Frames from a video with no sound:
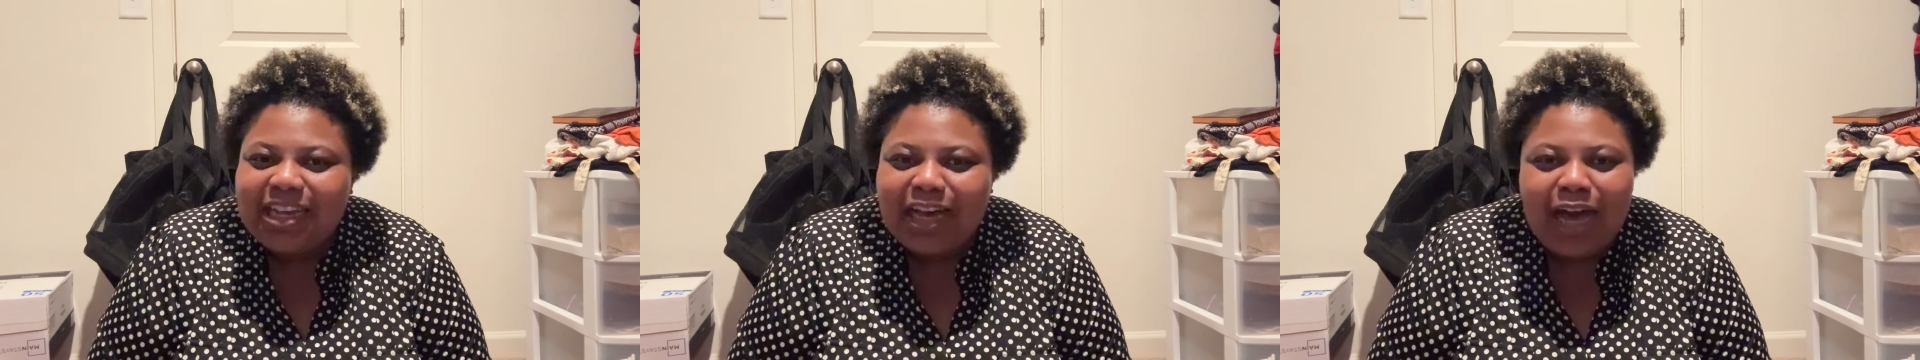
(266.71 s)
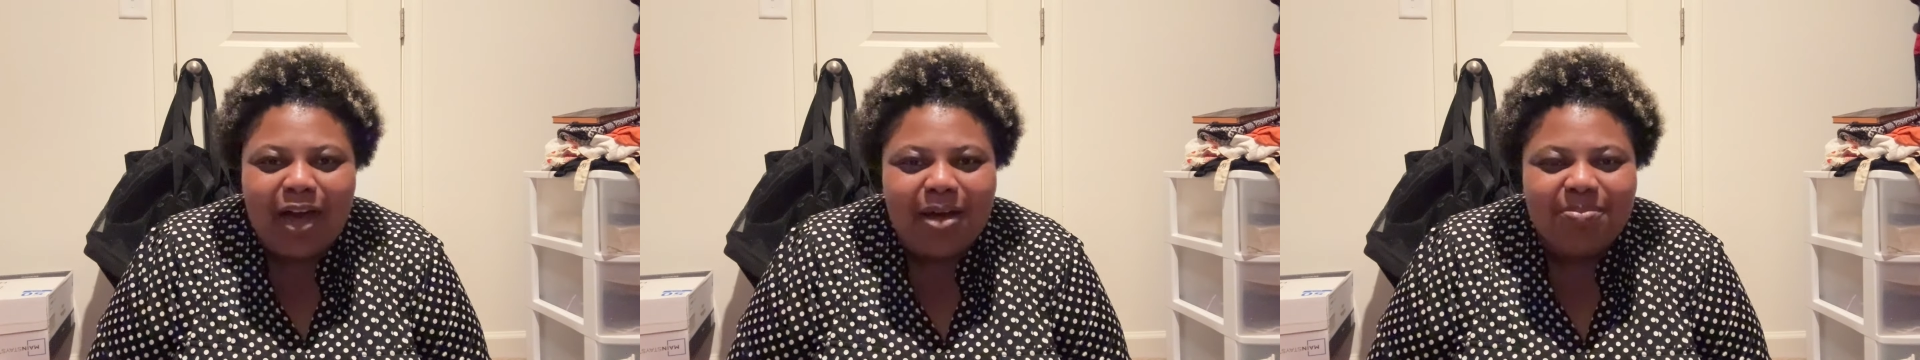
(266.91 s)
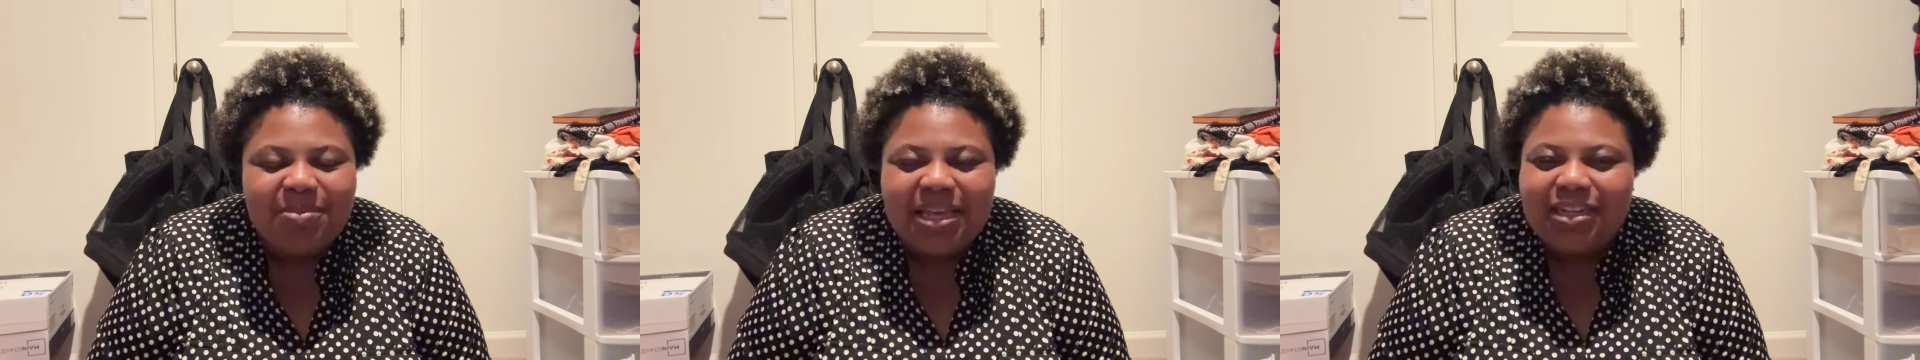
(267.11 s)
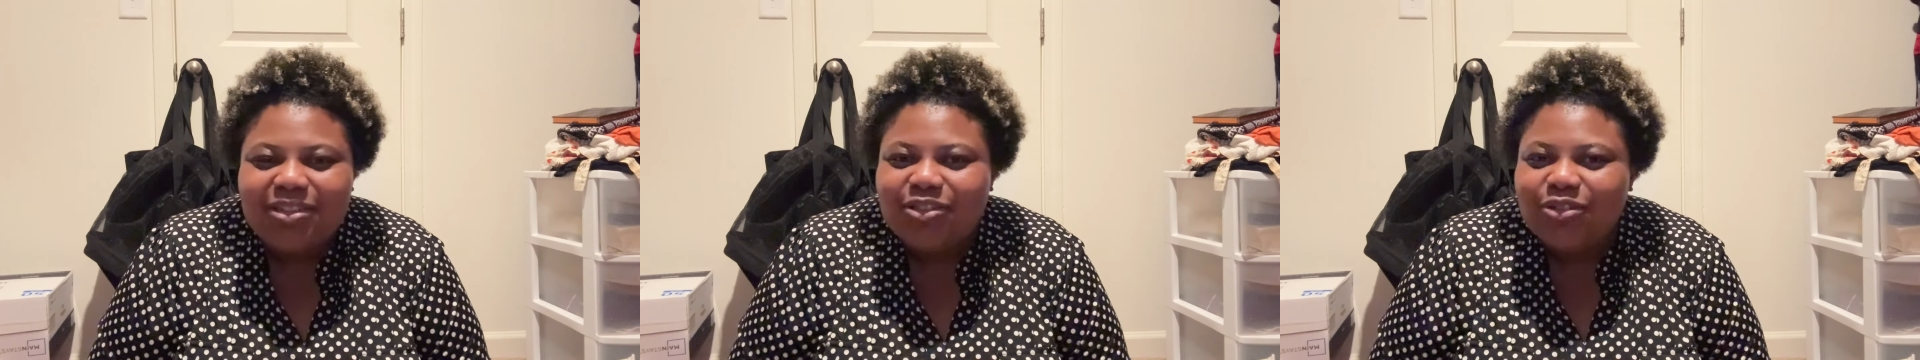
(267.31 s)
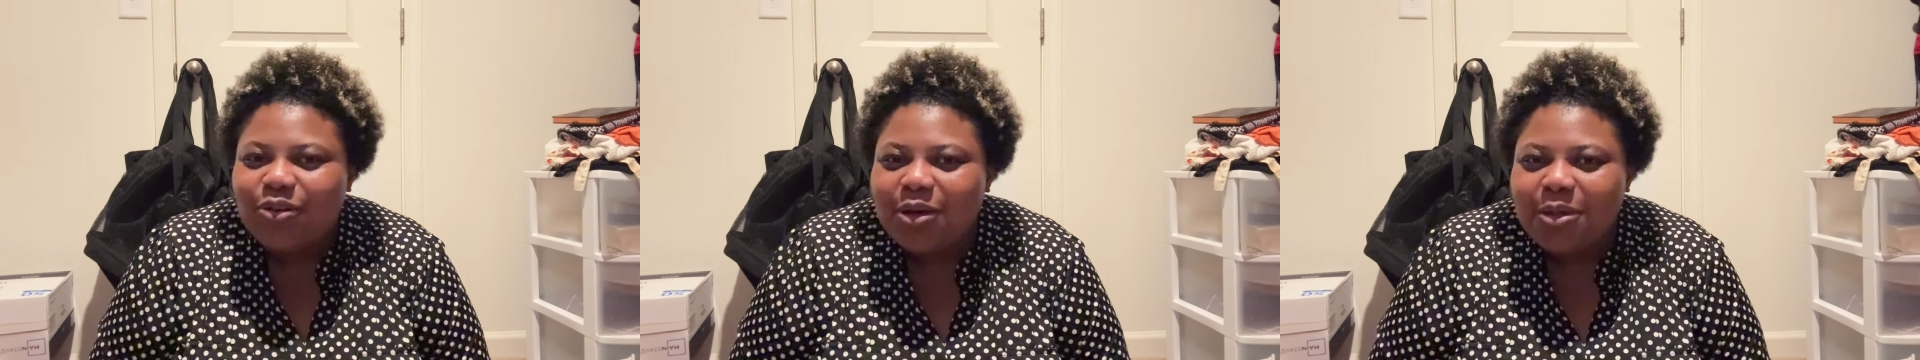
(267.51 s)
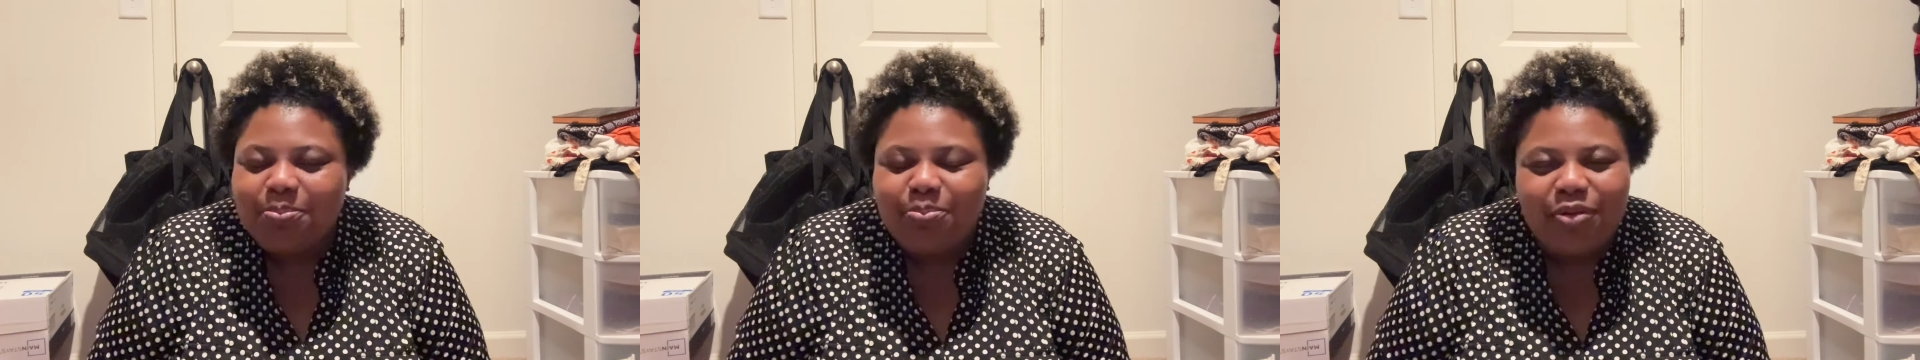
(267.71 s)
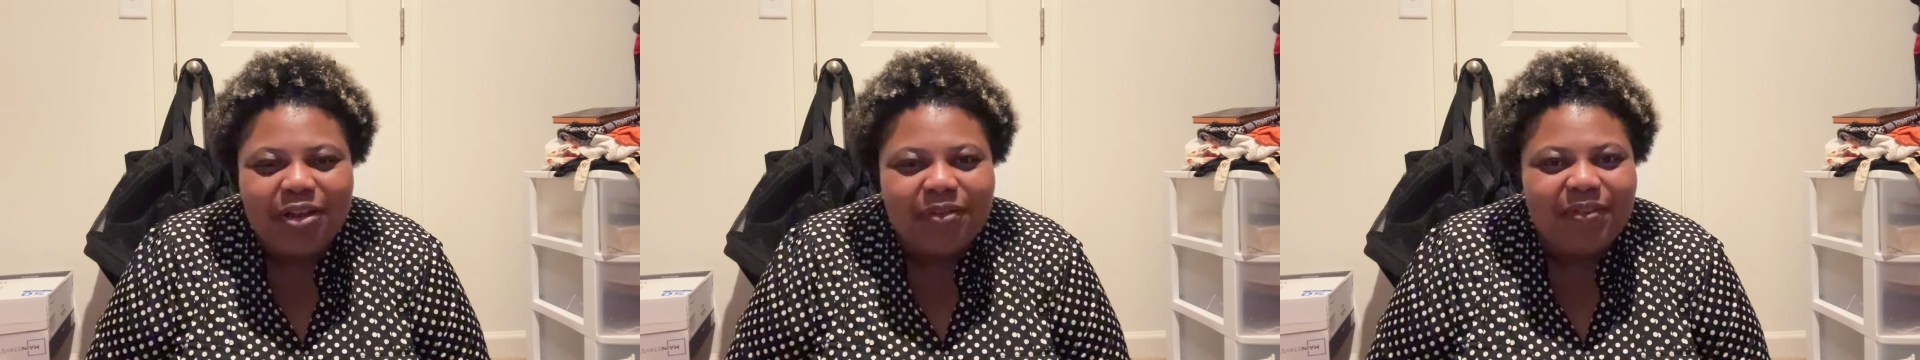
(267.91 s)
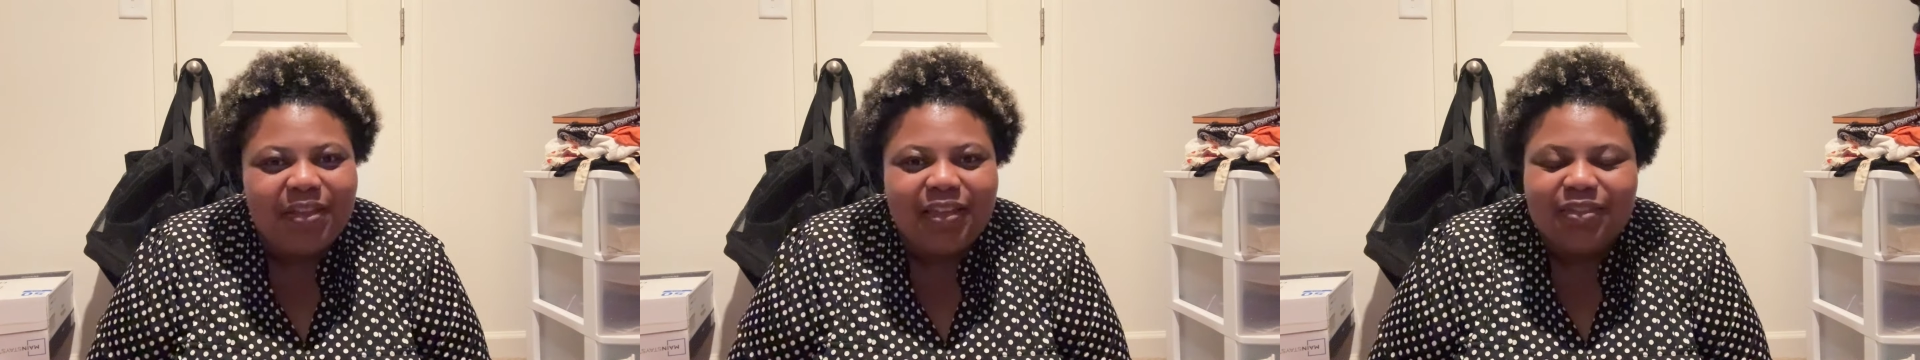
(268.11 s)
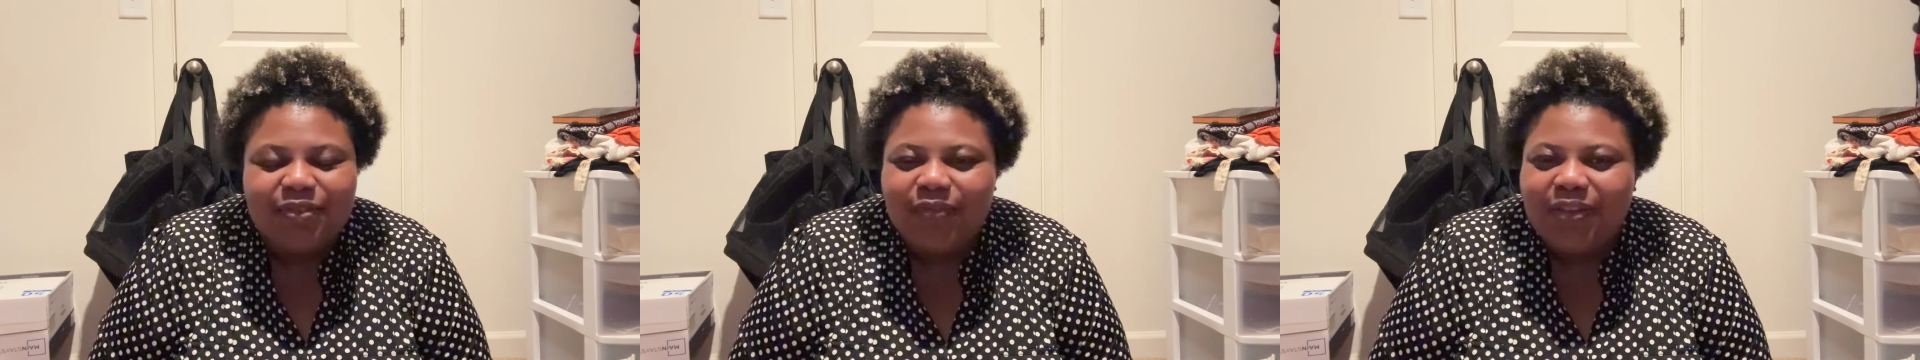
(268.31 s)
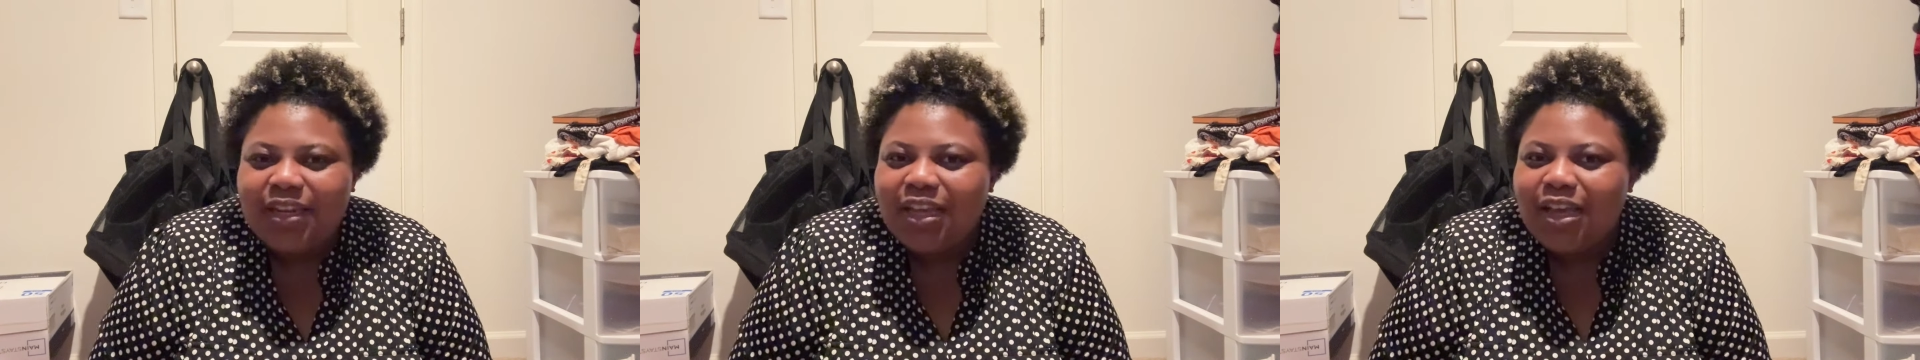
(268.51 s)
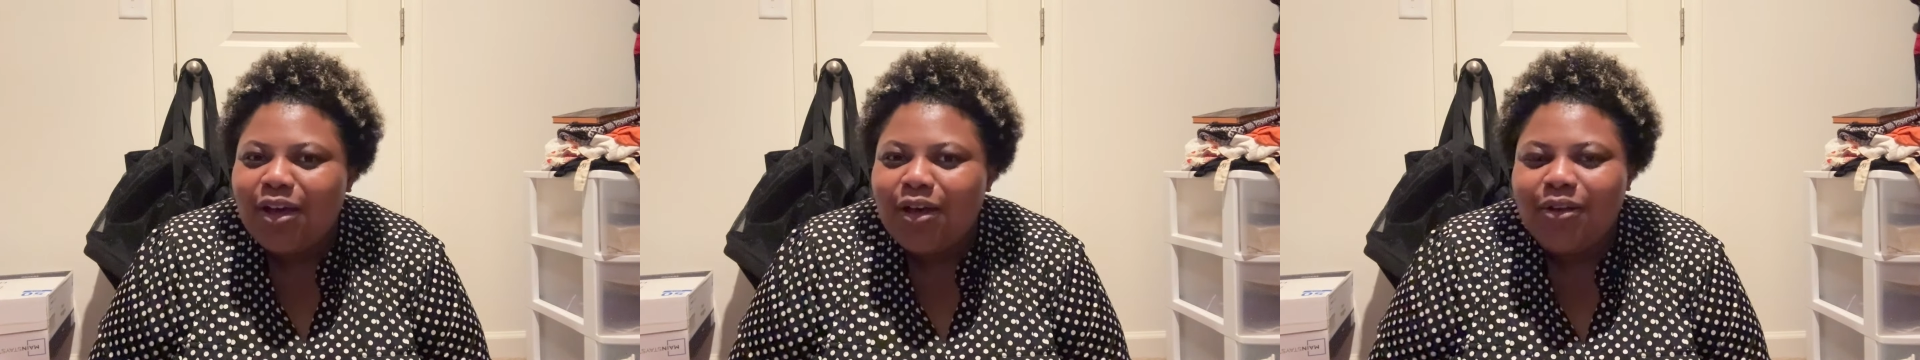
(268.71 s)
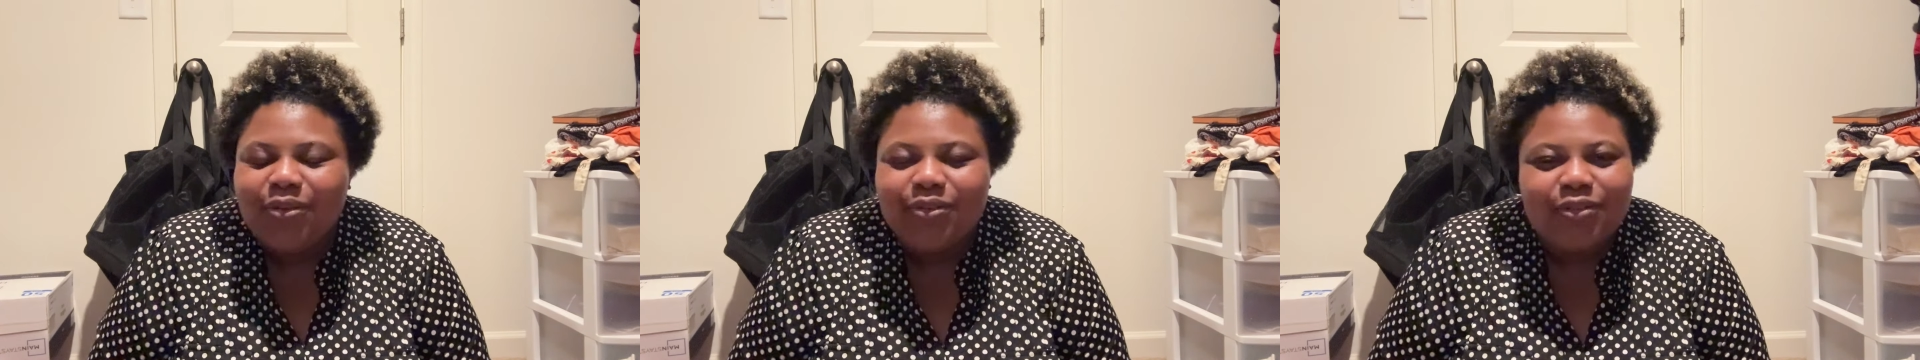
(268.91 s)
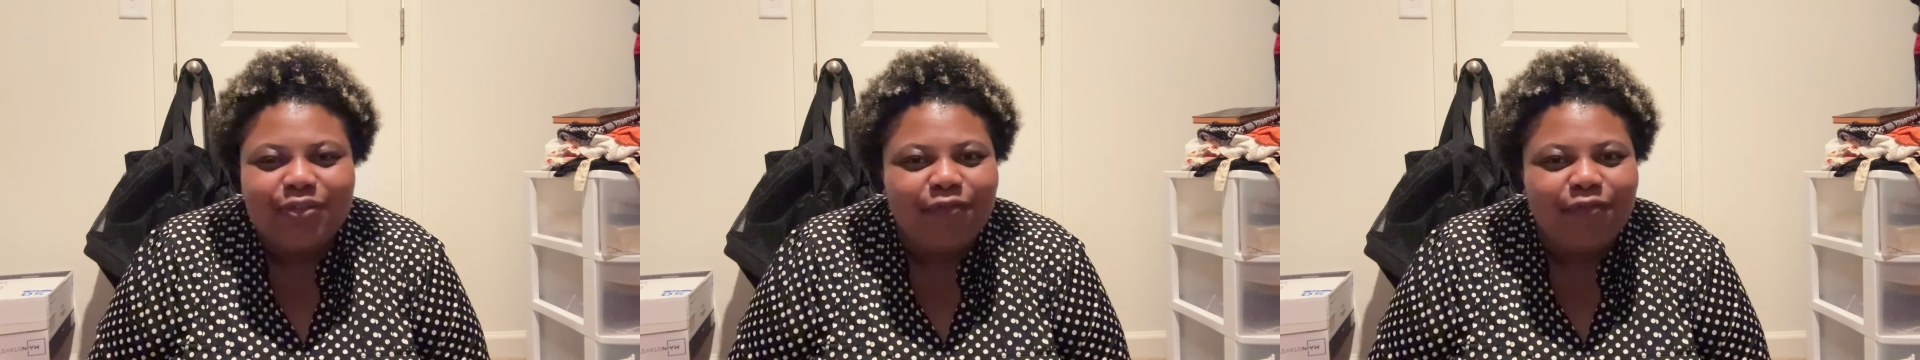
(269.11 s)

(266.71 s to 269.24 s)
comments on previous videos,